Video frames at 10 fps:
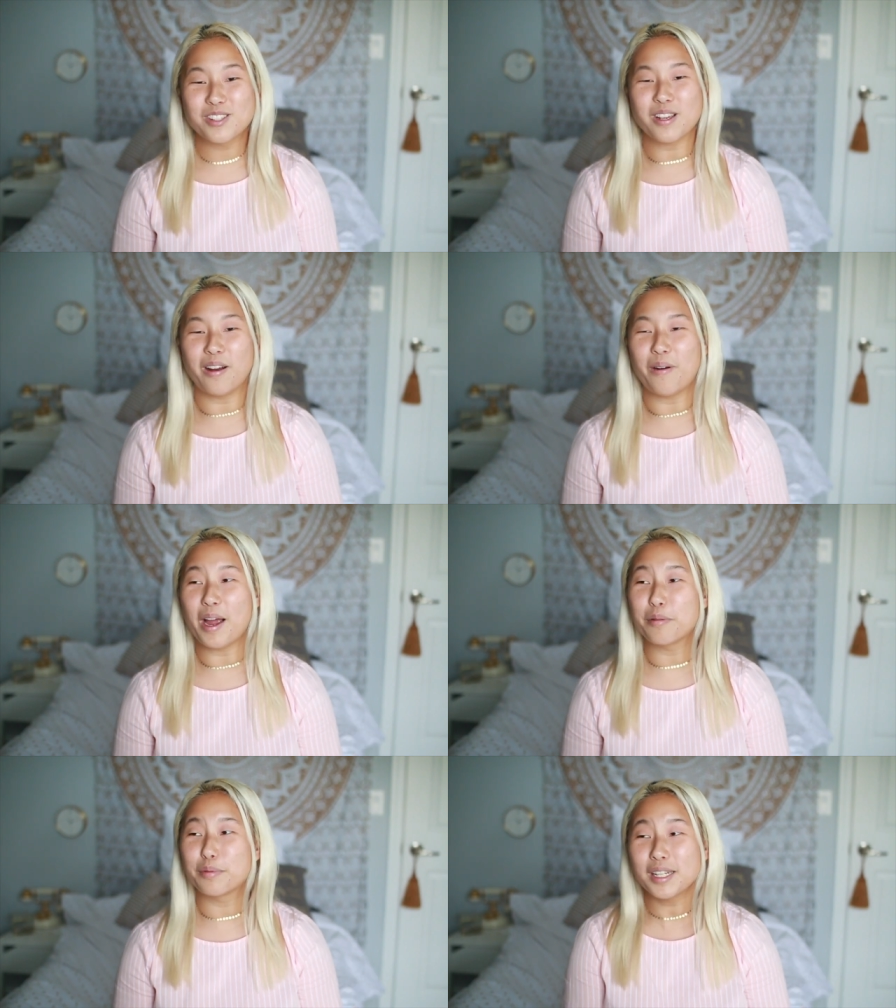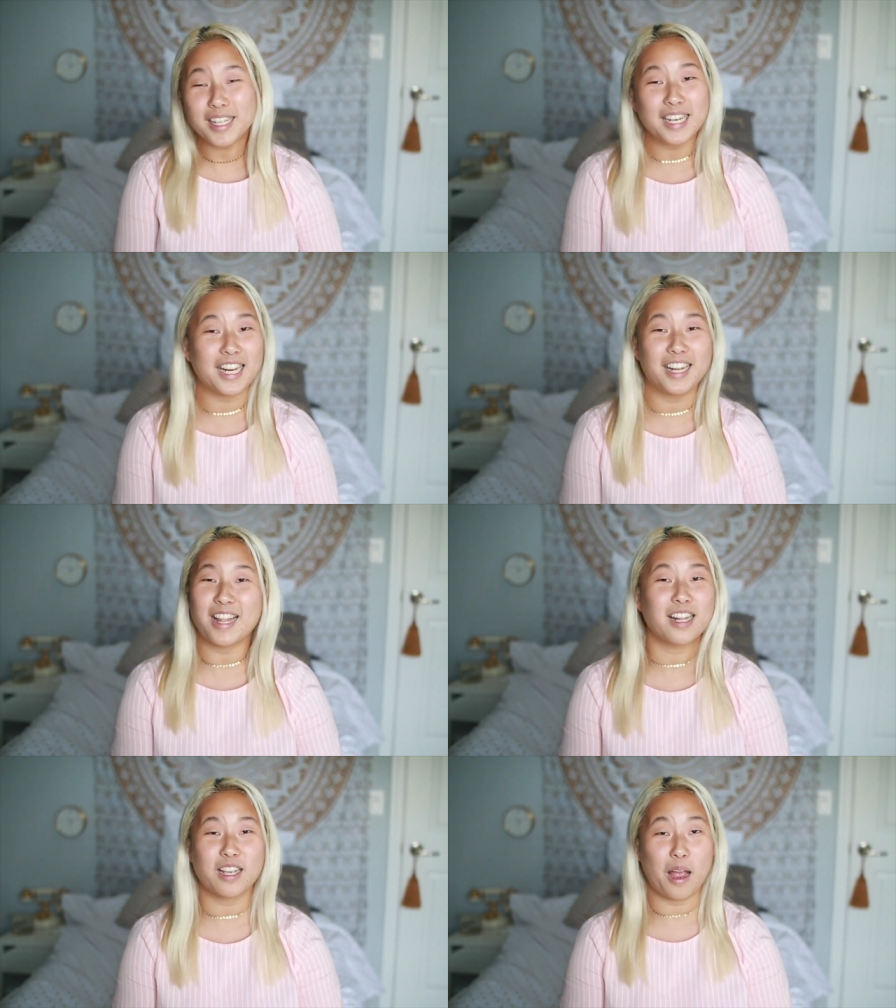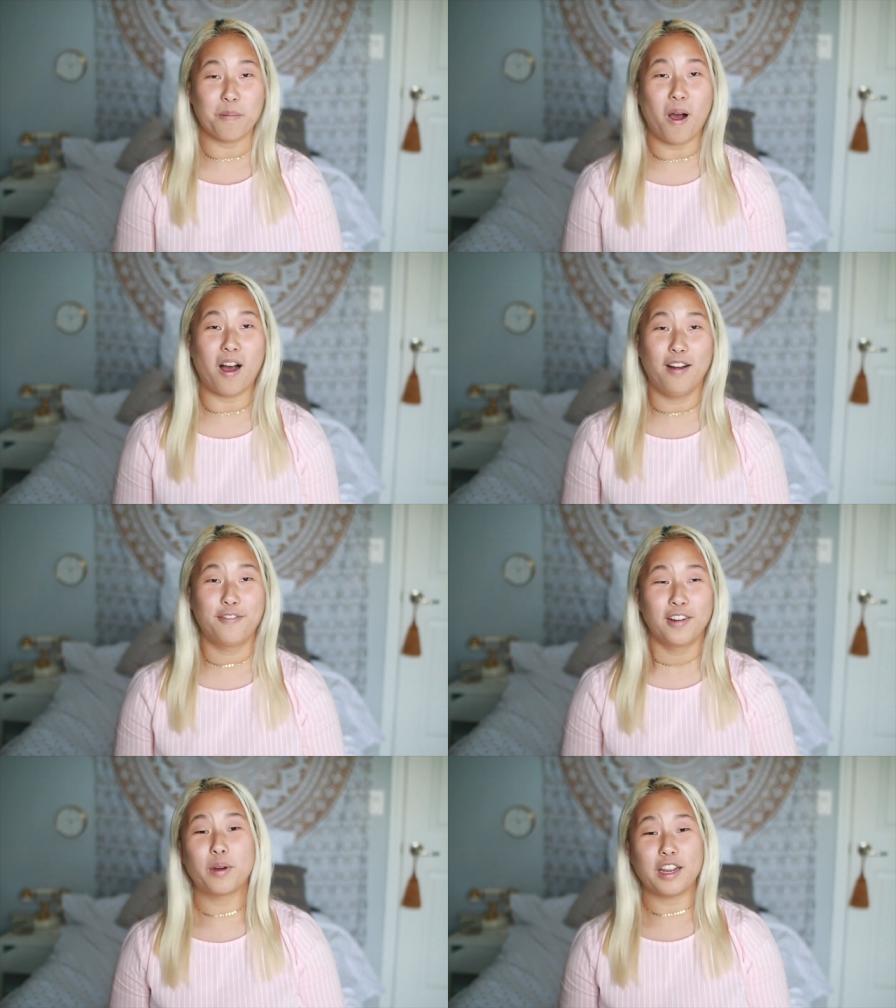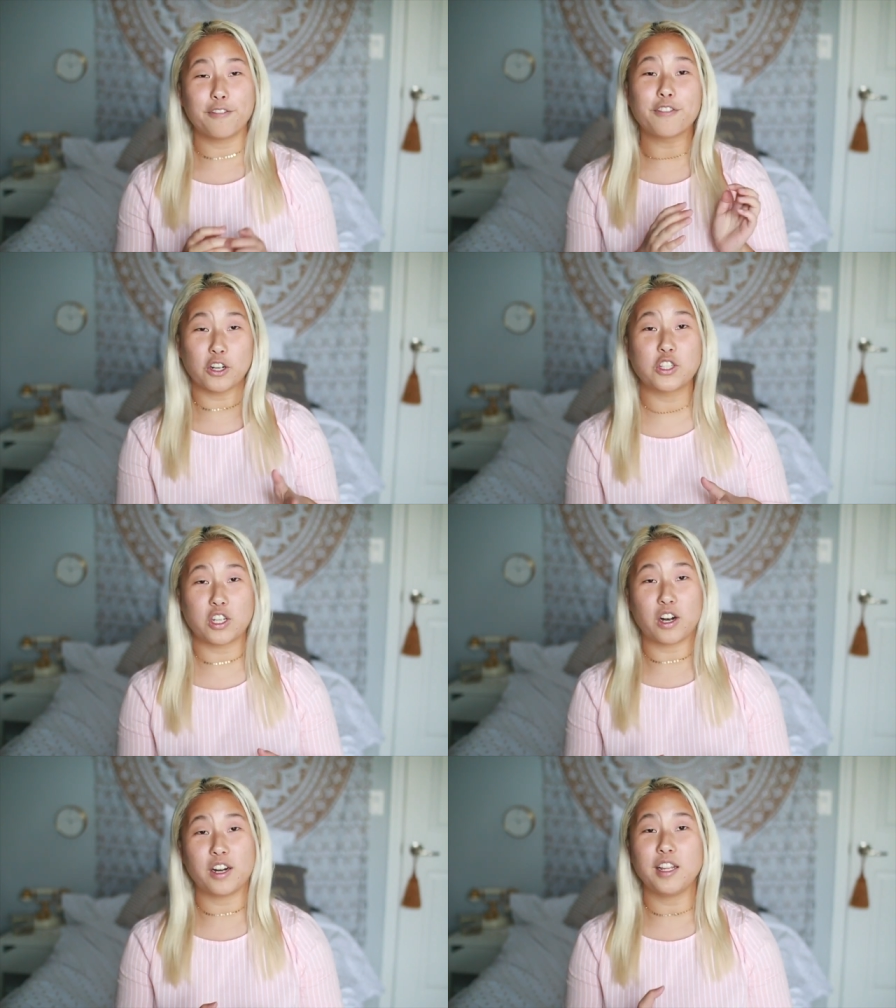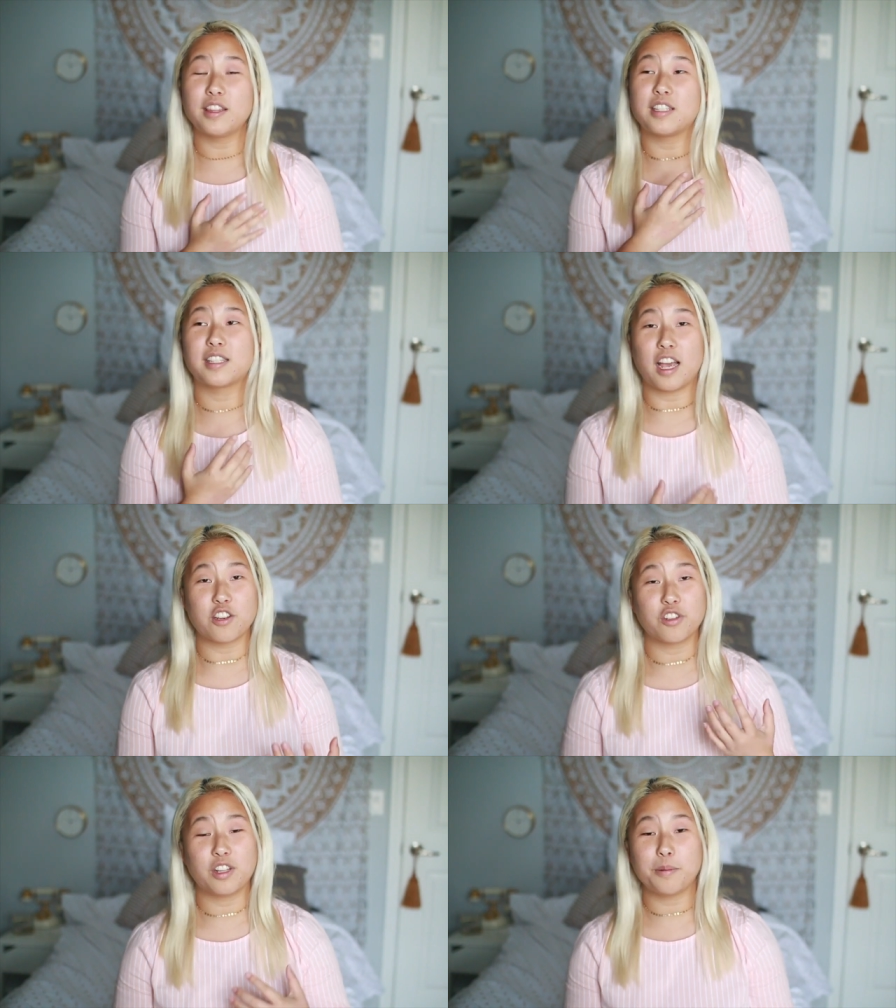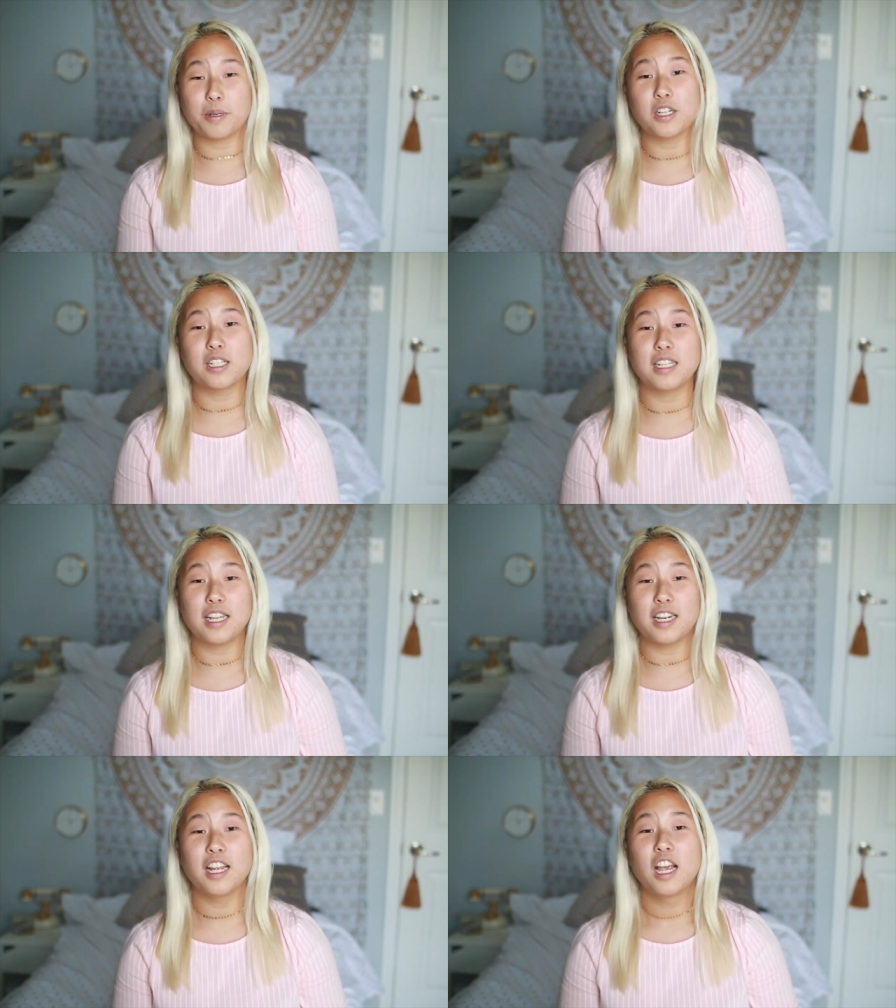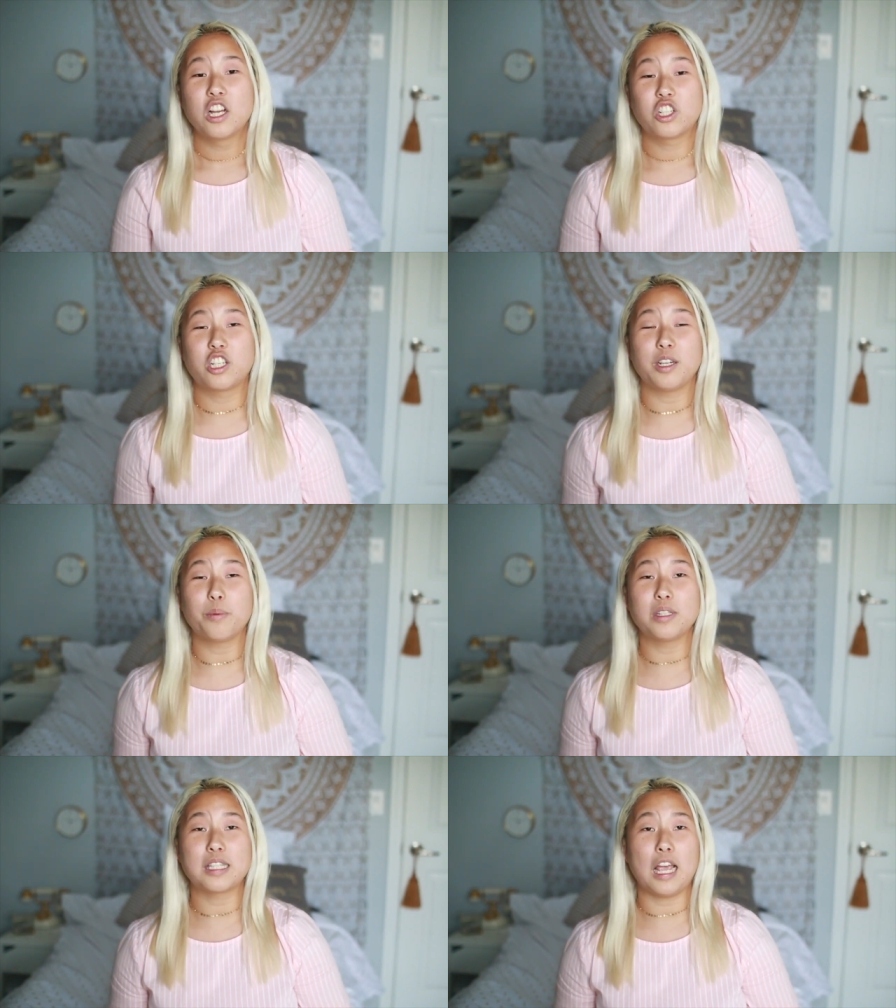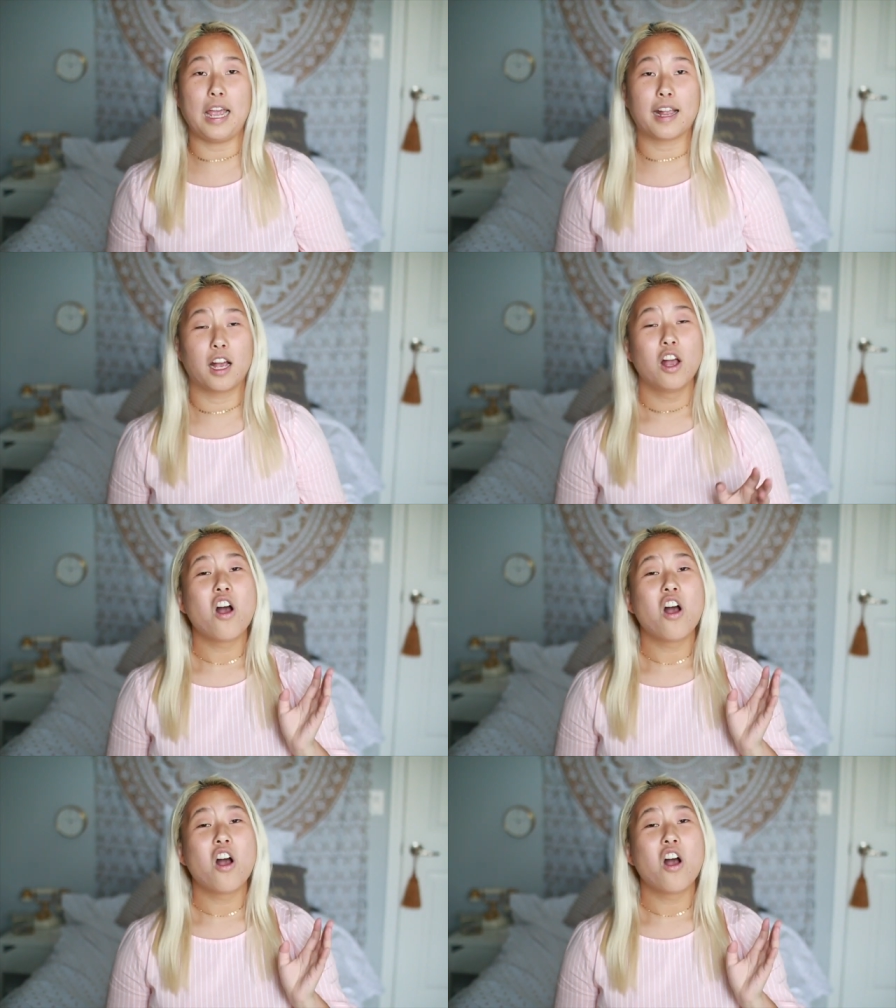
So I really needed that time off. When I first started, the scheduling person, she was like,